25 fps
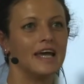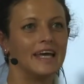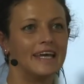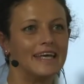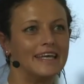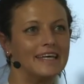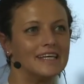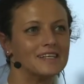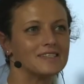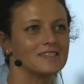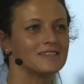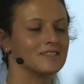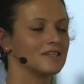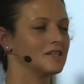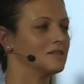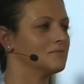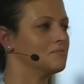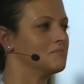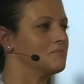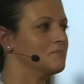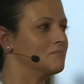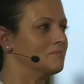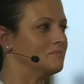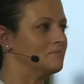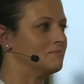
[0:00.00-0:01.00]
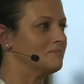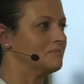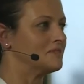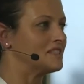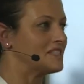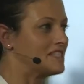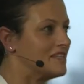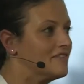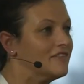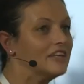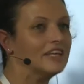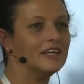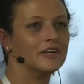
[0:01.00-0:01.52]
is uh,
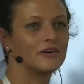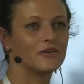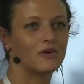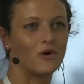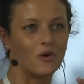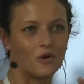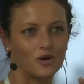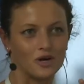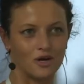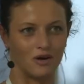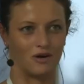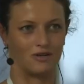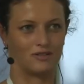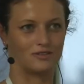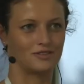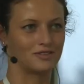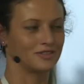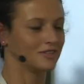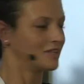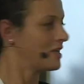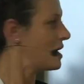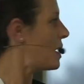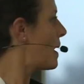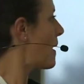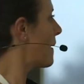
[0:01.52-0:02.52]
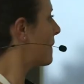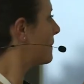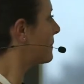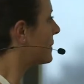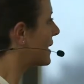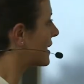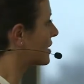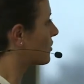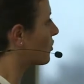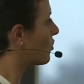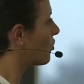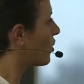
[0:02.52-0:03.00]
severe or not. But